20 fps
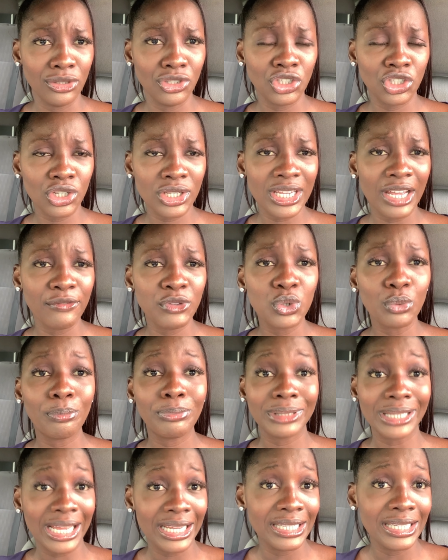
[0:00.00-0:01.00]
you just have to
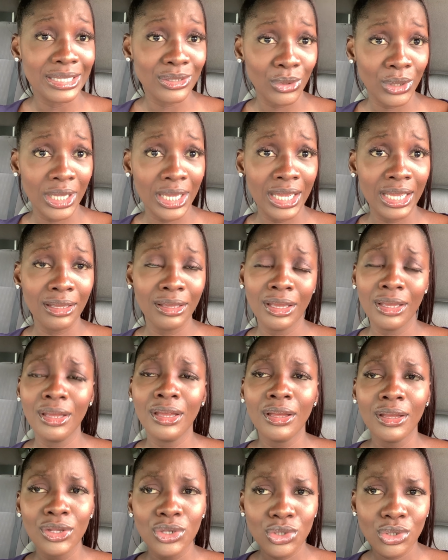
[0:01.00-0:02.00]
plan it. Okay,
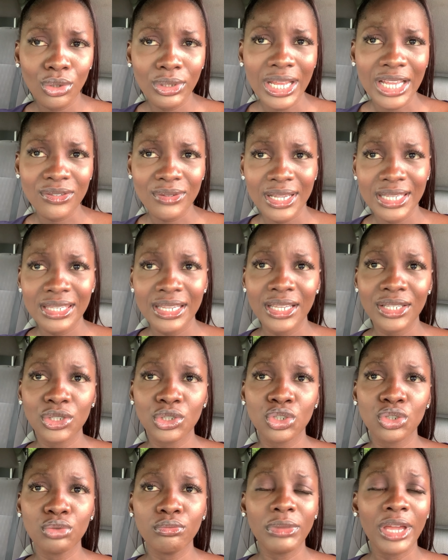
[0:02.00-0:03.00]
so that's why I said you
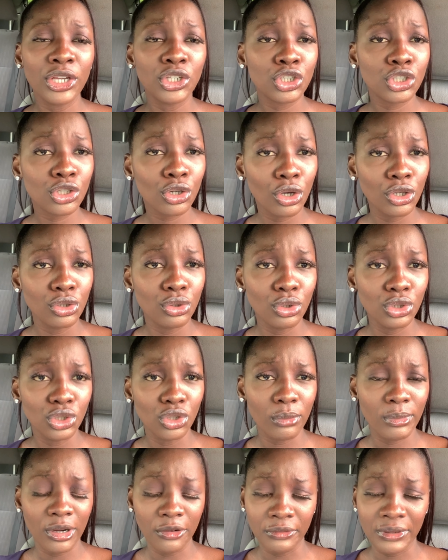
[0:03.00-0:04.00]
should ensure you know the
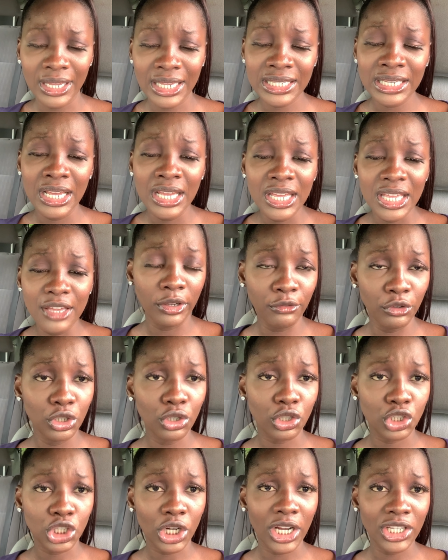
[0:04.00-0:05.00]
number of guests. Even your
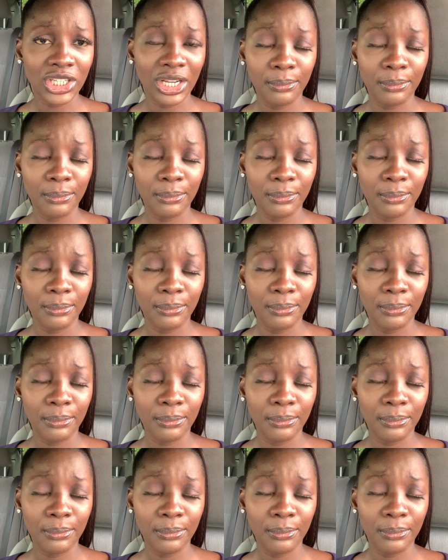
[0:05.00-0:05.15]
charger